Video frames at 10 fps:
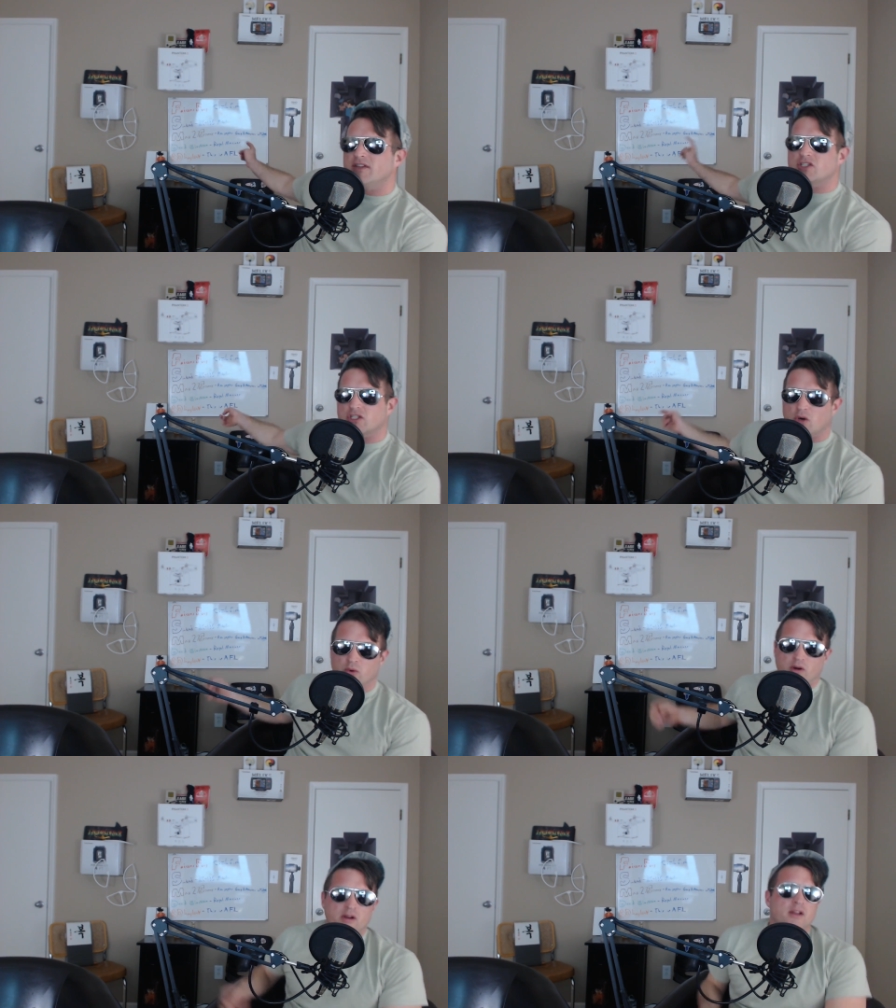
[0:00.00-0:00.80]

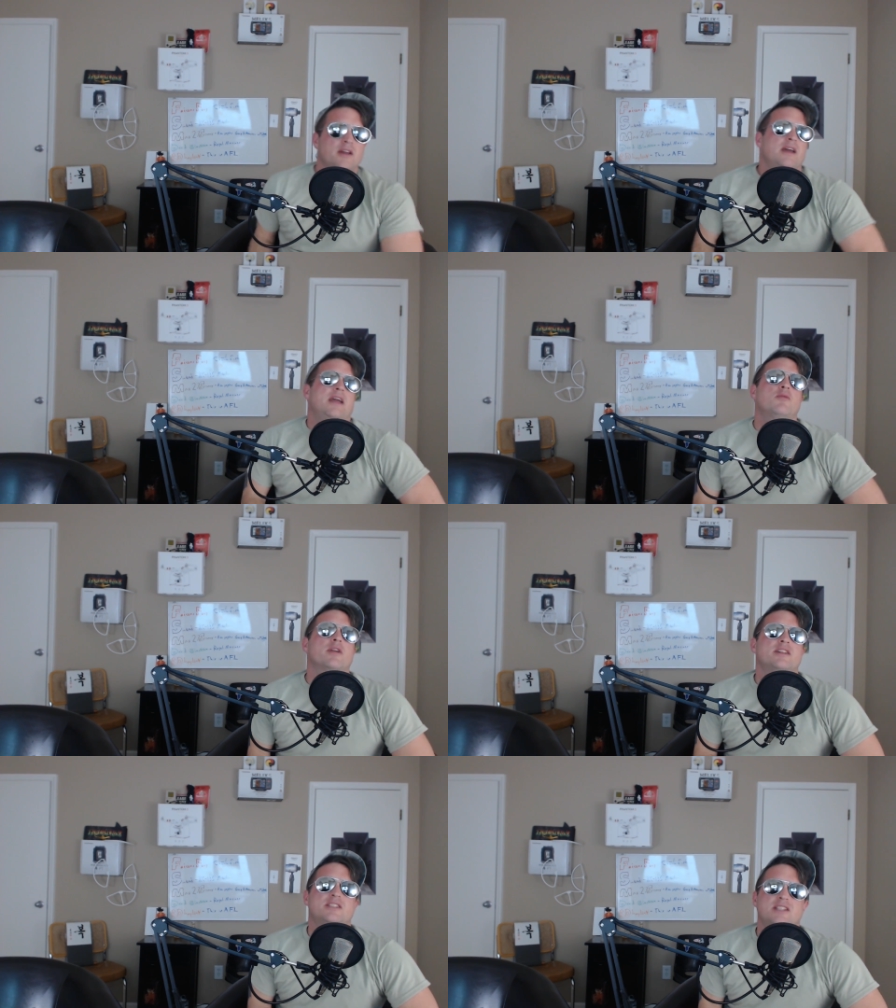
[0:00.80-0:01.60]
Stoner. He
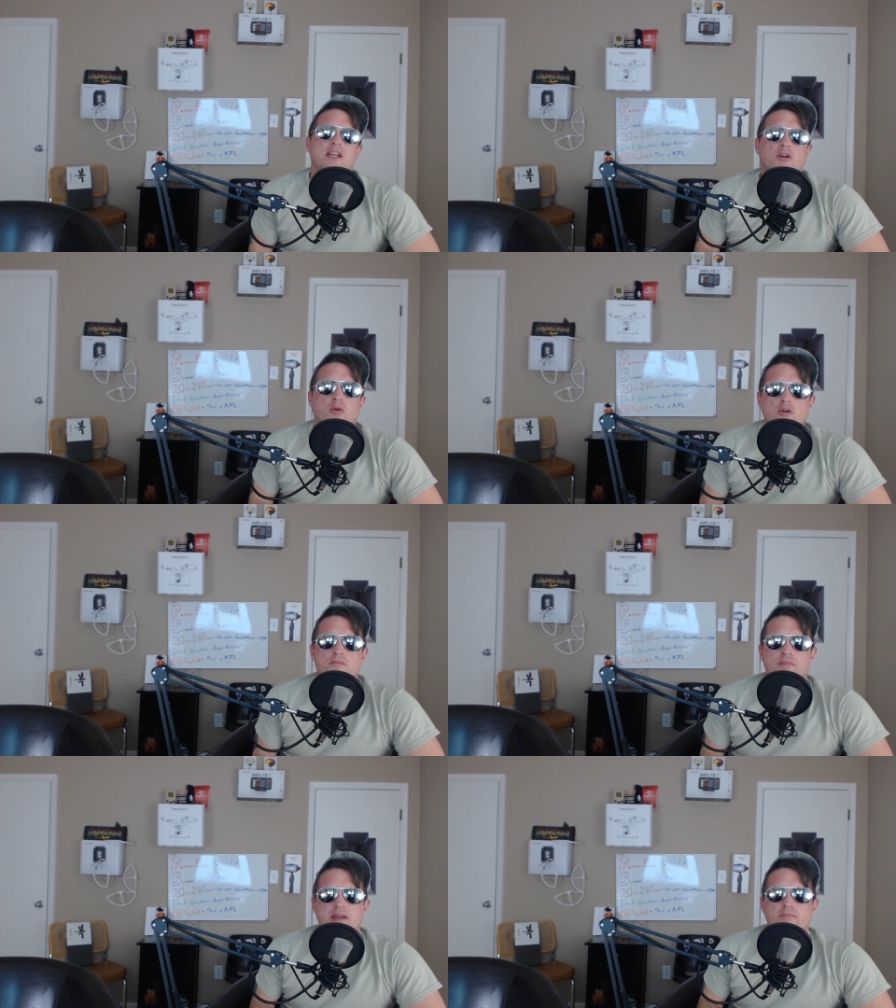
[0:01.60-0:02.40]
wanted to see Group
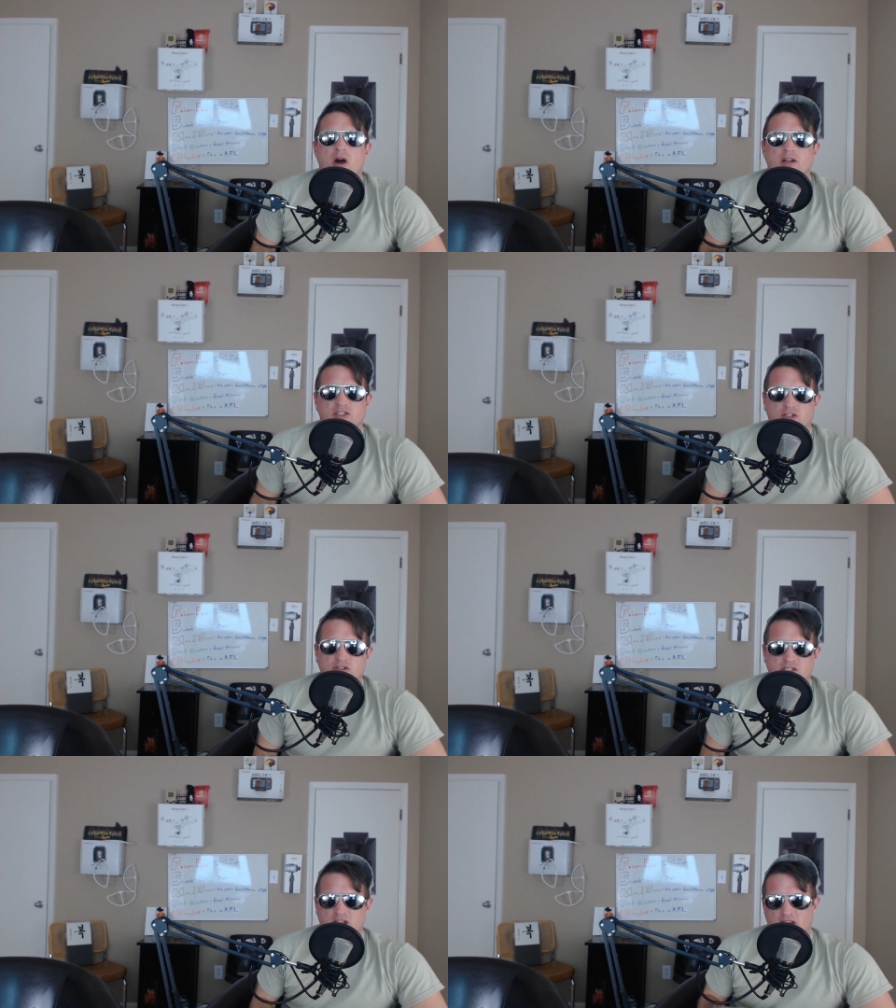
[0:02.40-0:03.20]
B
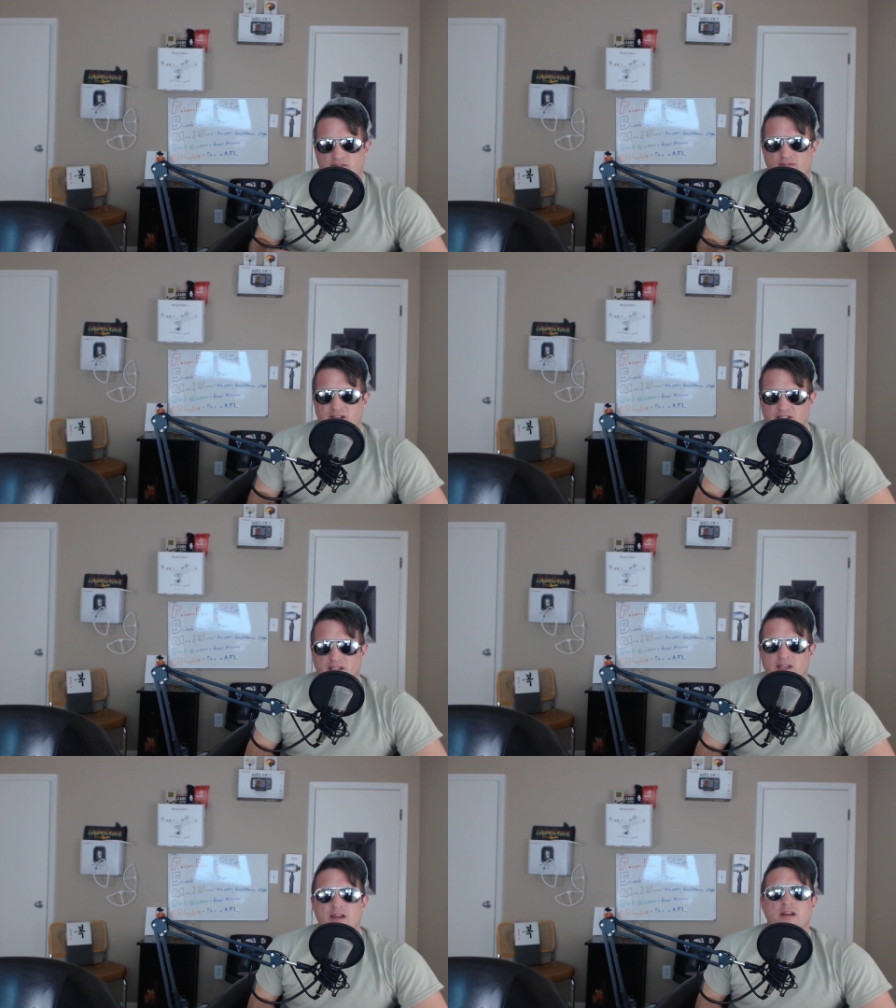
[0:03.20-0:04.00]
Monsters in
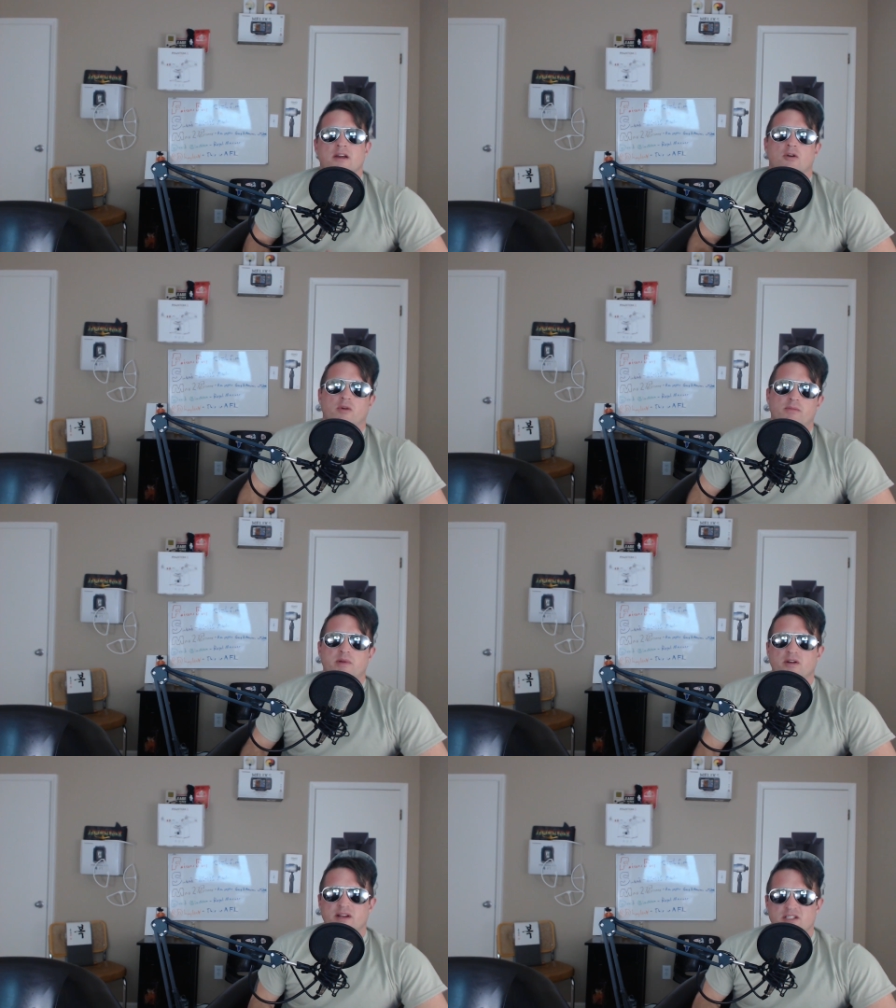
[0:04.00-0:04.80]
Finland with
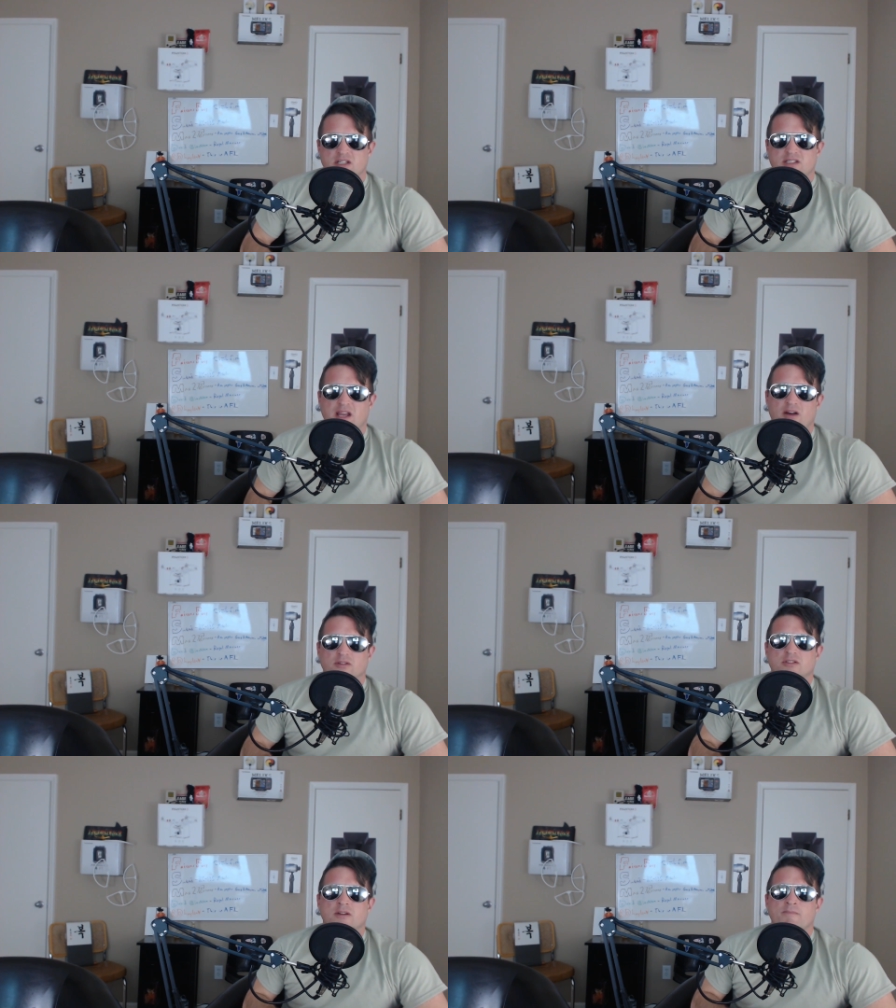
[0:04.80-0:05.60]
Pure Engine
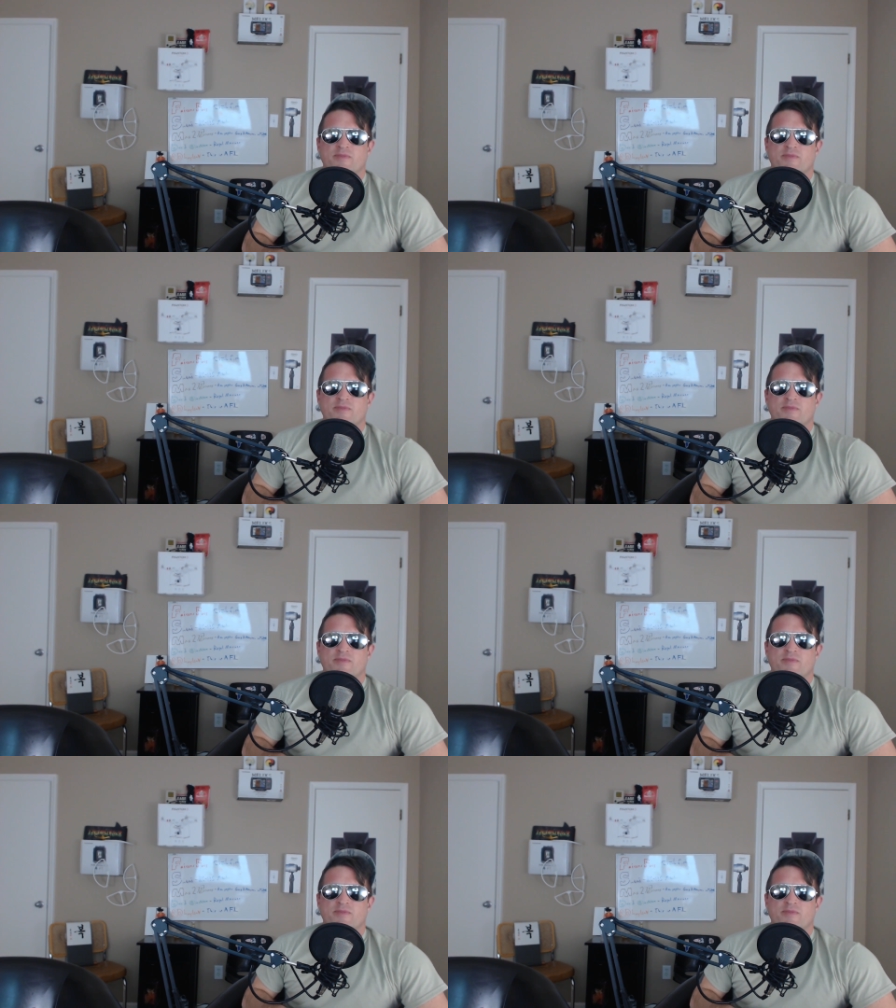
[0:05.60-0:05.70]
Sounds,